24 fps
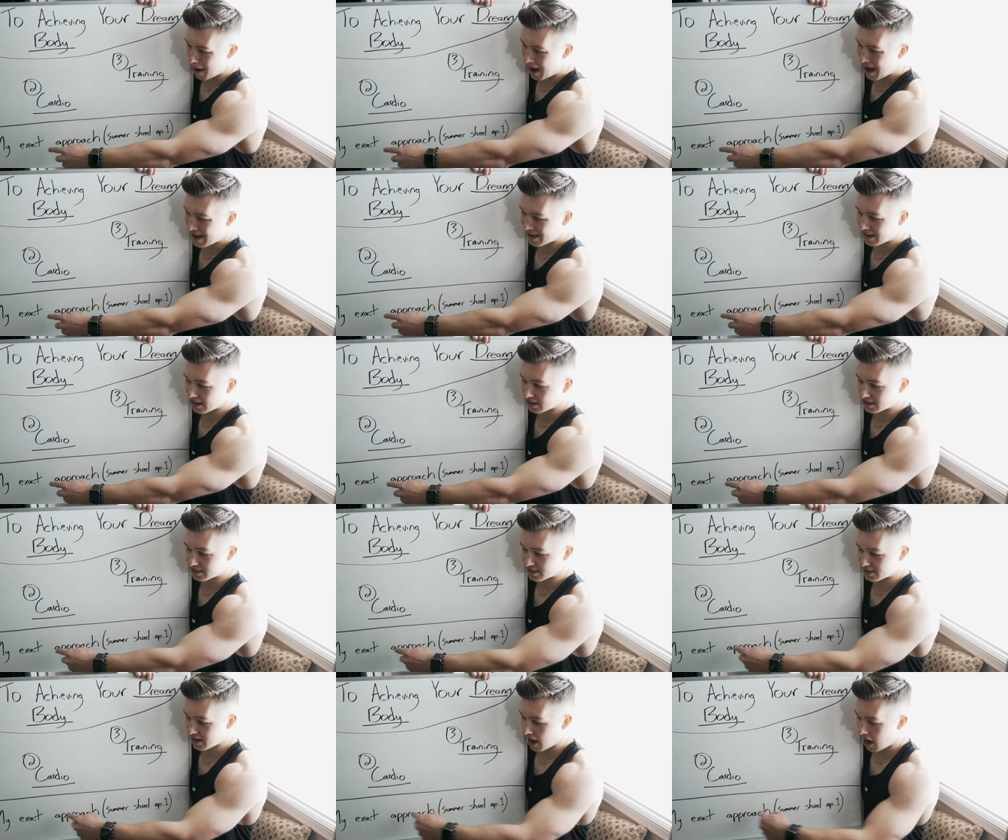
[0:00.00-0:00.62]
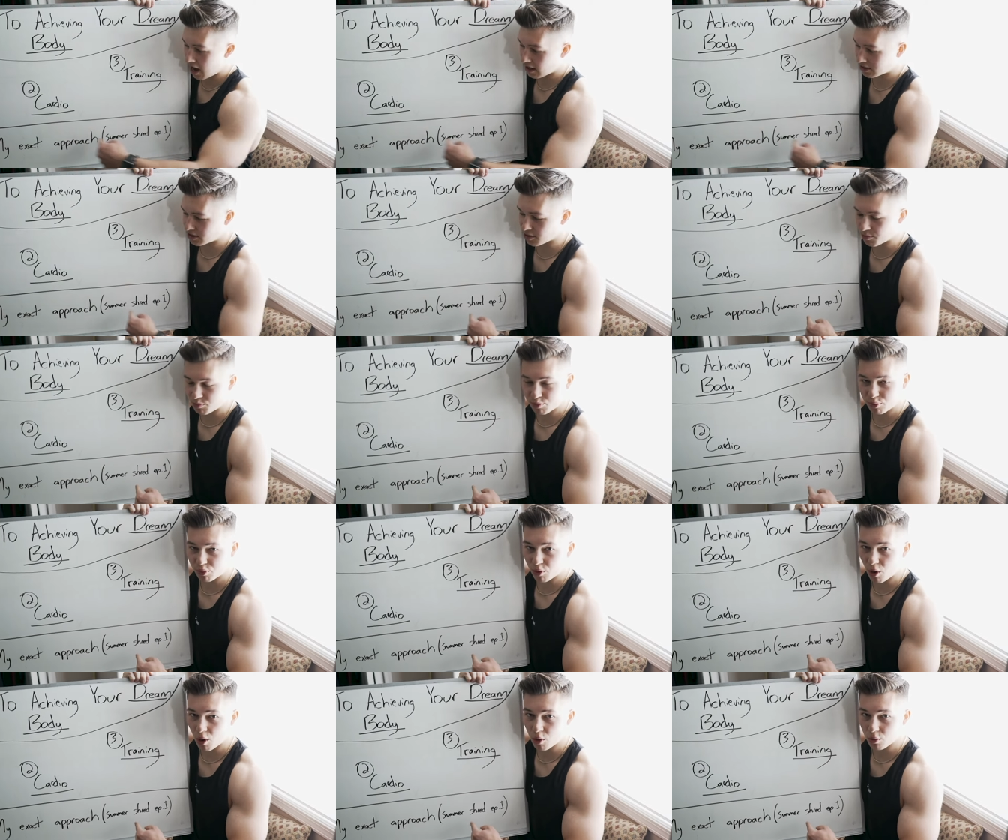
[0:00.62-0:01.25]
my exact
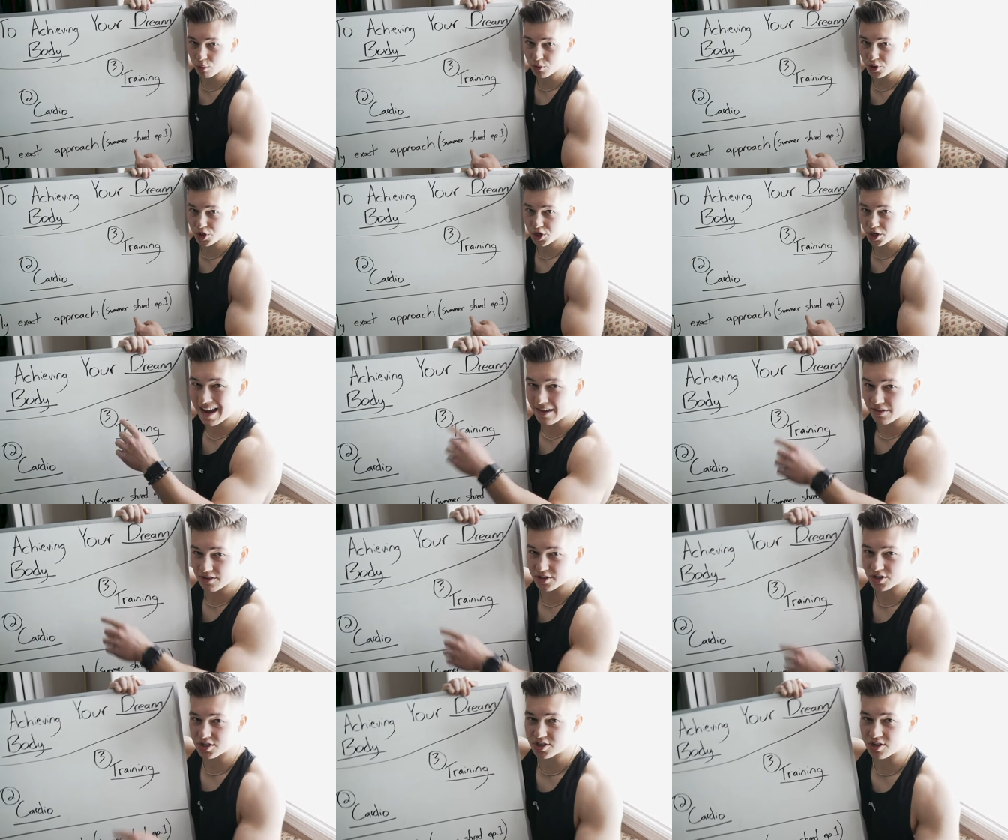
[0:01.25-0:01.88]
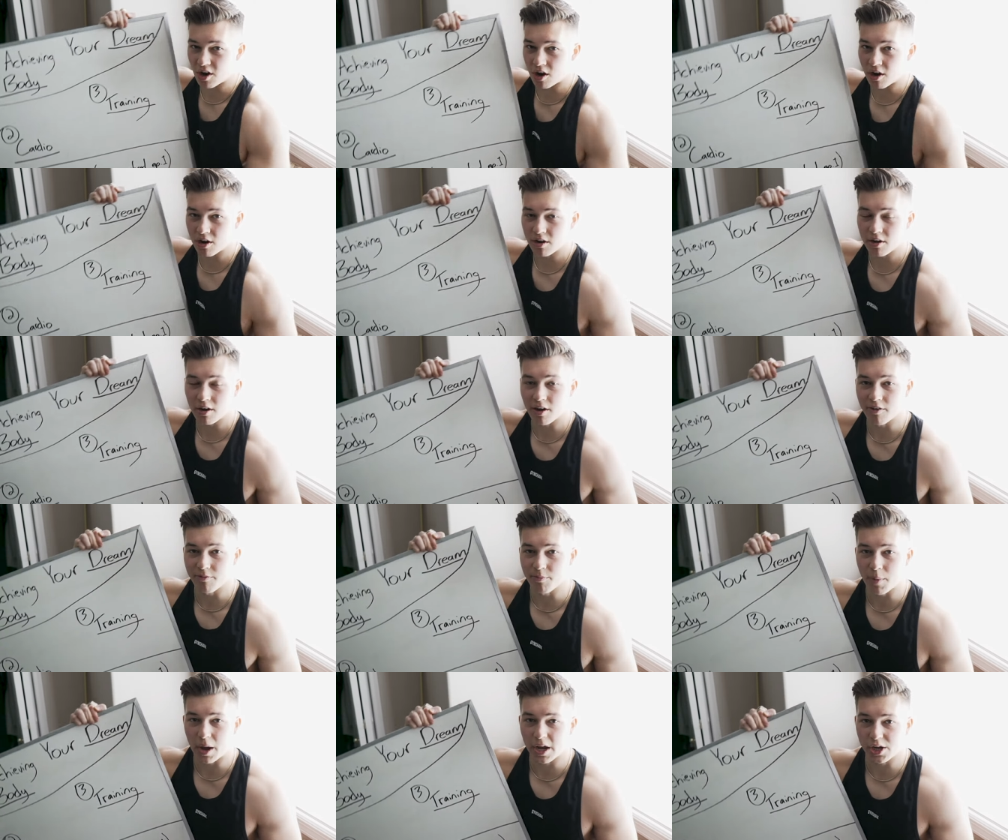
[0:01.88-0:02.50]
approach, and the start
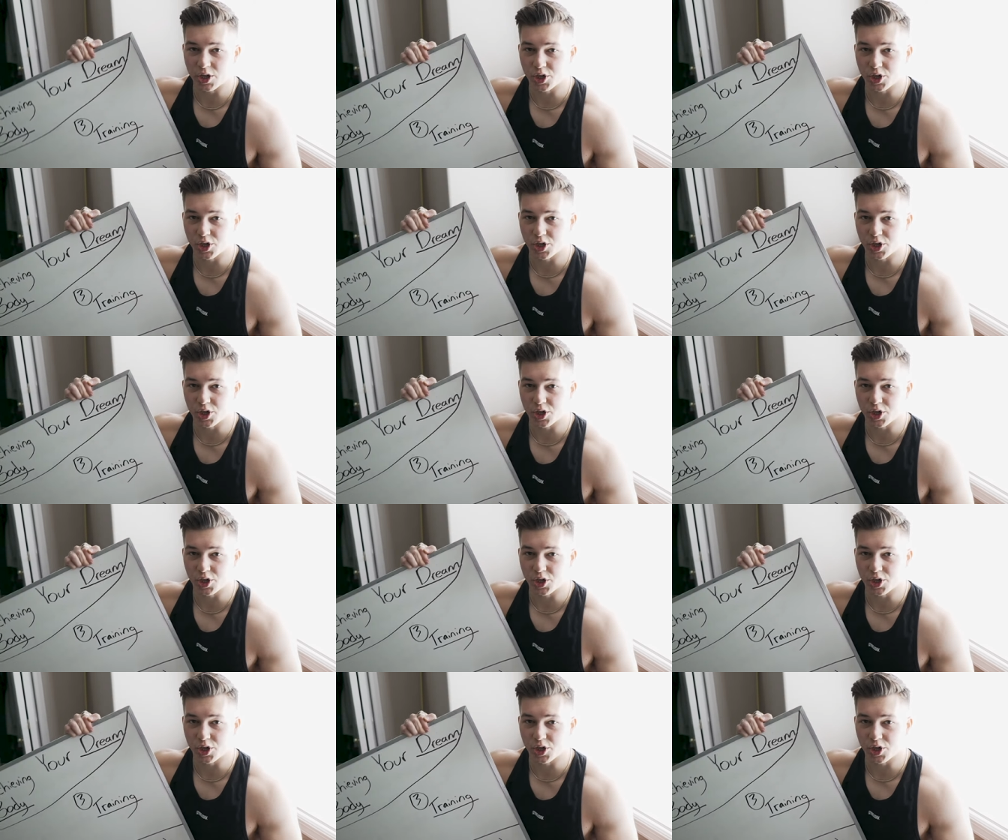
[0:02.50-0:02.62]
of my